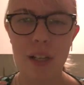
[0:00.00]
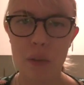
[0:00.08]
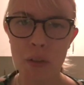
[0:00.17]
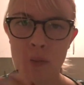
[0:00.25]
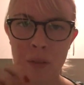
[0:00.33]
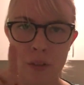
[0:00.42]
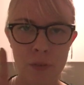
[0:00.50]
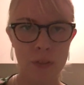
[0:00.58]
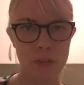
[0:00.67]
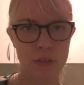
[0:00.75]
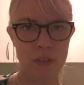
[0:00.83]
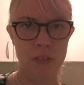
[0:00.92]
I won my
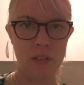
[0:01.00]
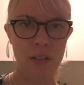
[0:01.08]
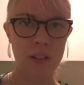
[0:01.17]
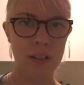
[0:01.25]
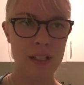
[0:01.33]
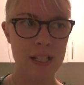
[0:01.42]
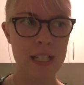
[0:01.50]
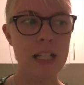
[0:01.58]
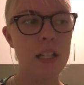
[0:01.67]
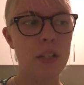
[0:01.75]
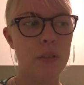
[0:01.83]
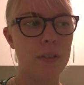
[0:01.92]
first
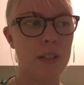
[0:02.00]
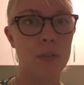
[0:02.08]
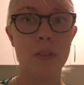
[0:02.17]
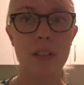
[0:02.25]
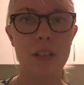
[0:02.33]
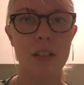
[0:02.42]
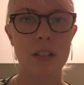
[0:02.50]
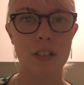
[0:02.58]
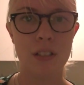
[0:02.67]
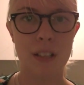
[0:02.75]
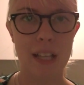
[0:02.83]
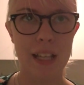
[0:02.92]
round
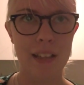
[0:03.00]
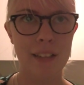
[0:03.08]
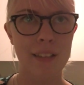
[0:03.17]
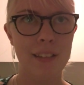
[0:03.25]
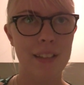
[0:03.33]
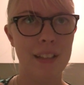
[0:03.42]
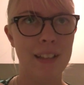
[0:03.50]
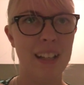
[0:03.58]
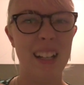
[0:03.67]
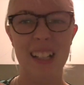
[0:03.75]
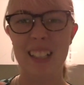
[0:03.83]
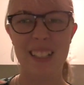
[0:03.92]
and I